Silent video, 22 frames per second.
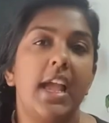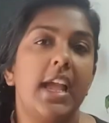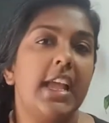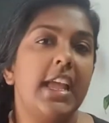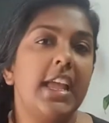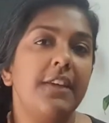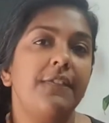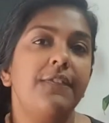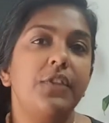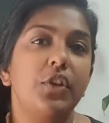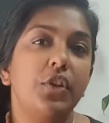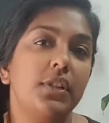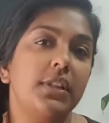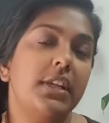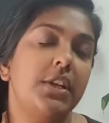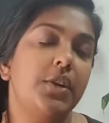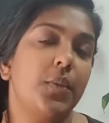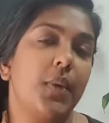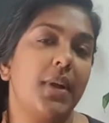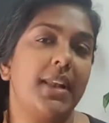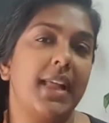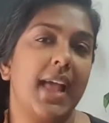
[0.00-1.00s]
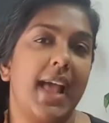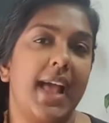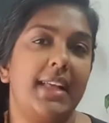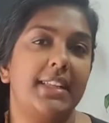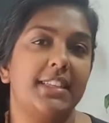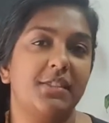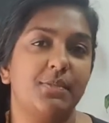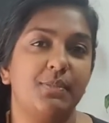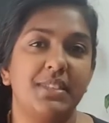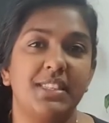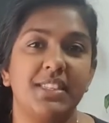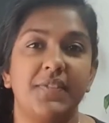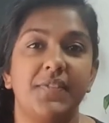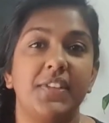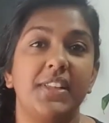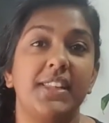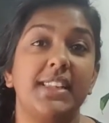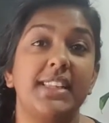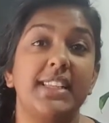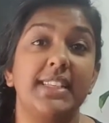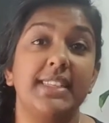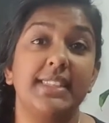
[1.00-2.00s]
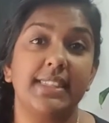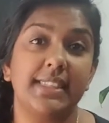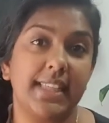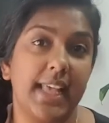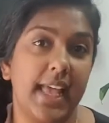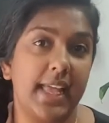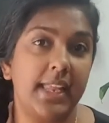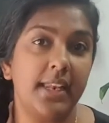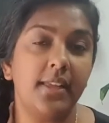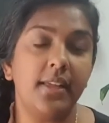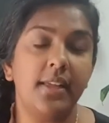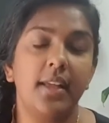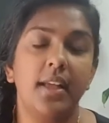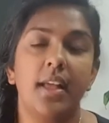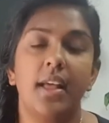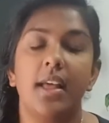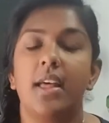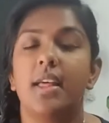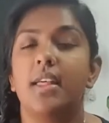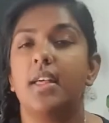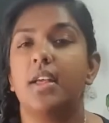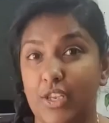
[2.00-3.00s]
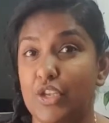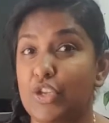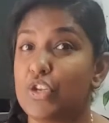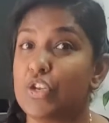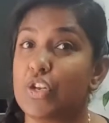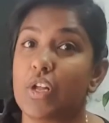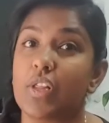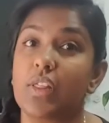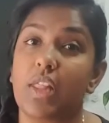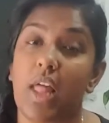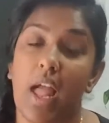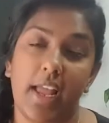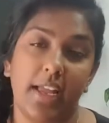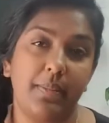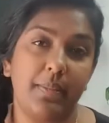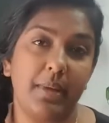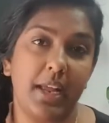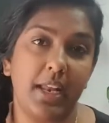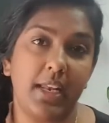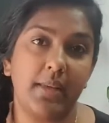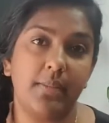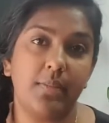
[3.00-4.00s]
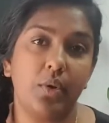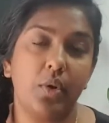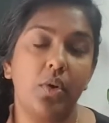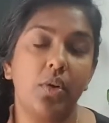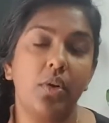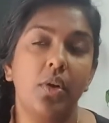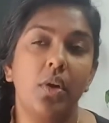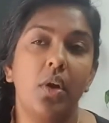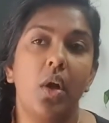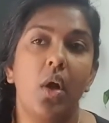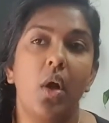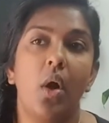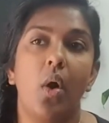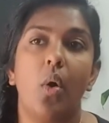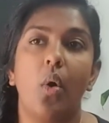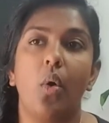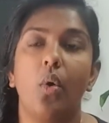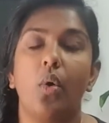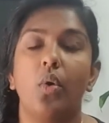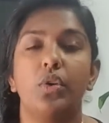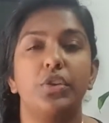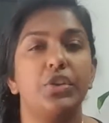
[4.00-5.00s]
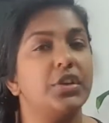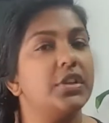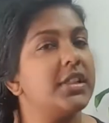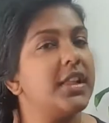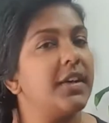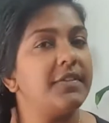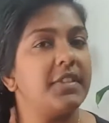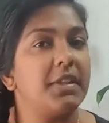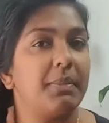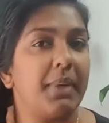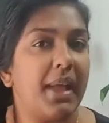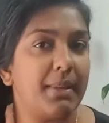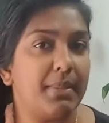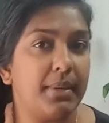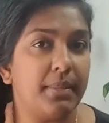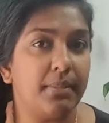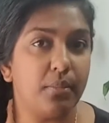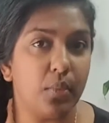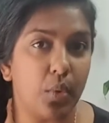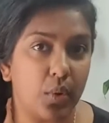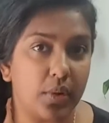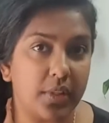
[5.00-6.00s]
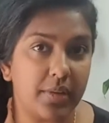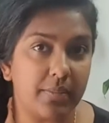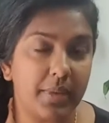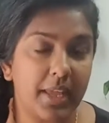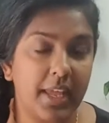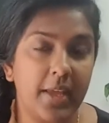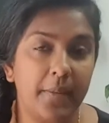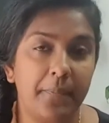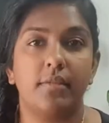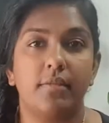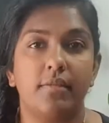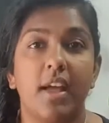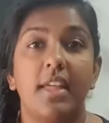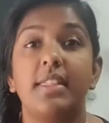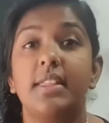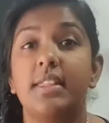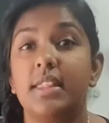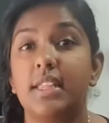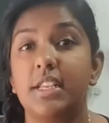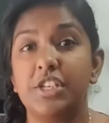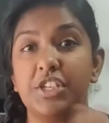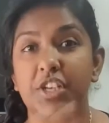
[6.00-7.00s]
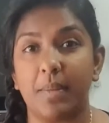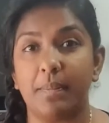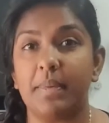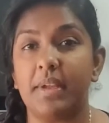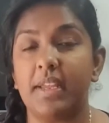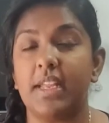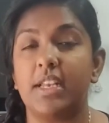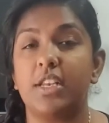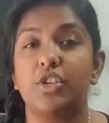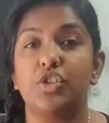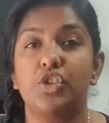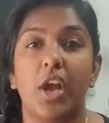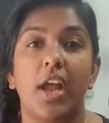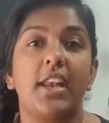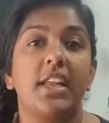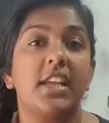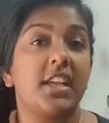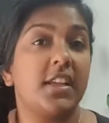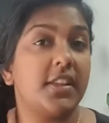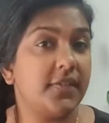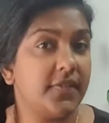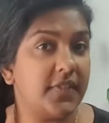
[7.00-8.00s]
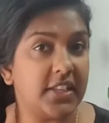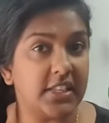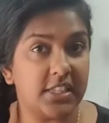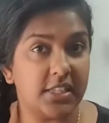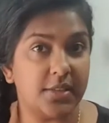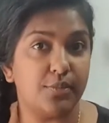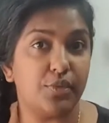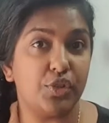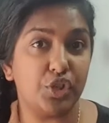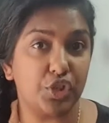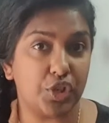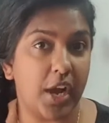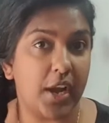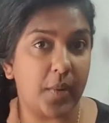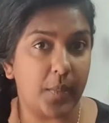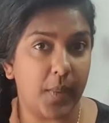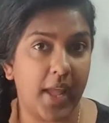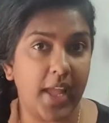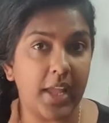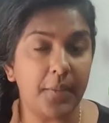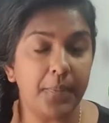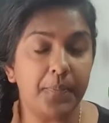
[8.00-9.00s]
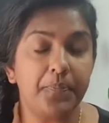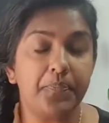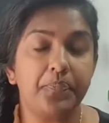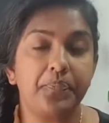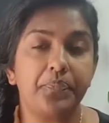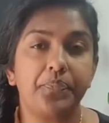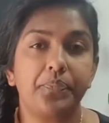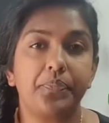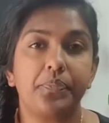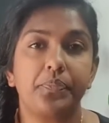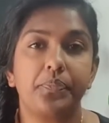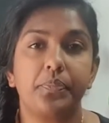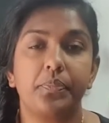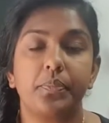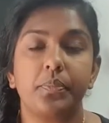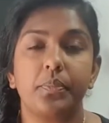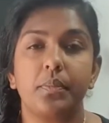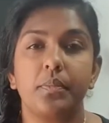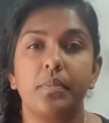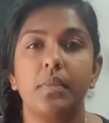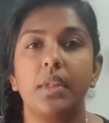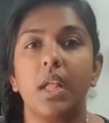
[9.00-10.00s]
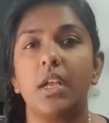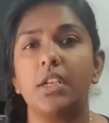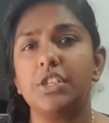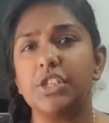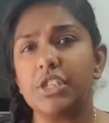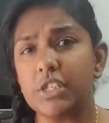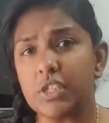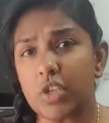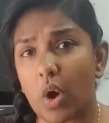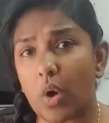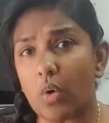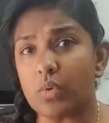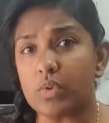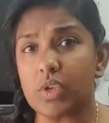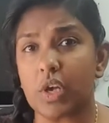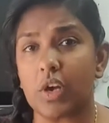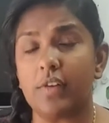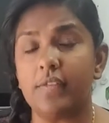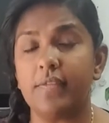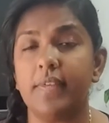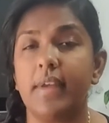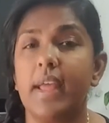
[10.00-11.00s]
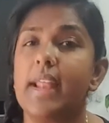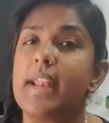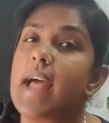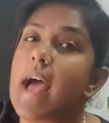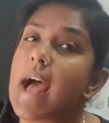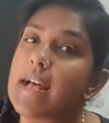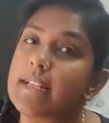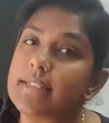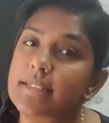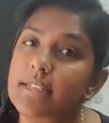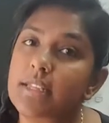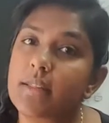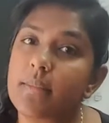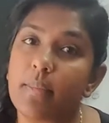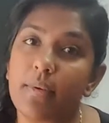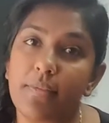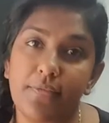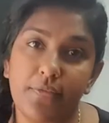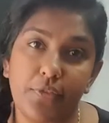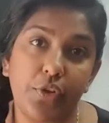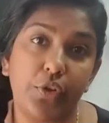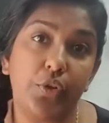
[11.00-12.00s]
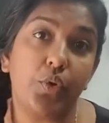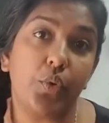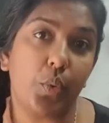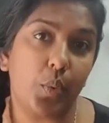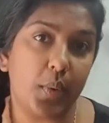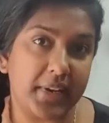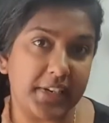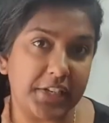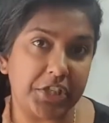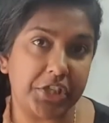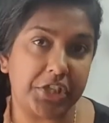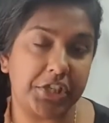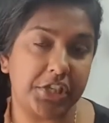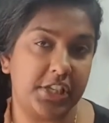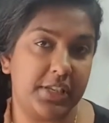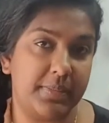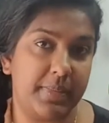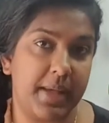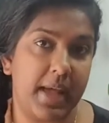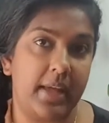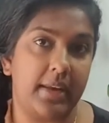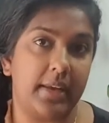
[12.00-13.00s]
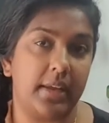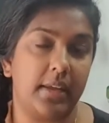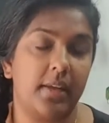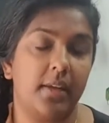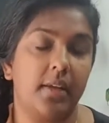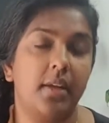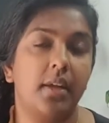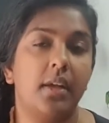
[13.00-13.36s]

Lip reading: If your little one has specifically said, "You don't like me anymore," or "You love the baby more than me," rather than jumping in and trying to convince them straight away, just hold off and ask them a few questions about it.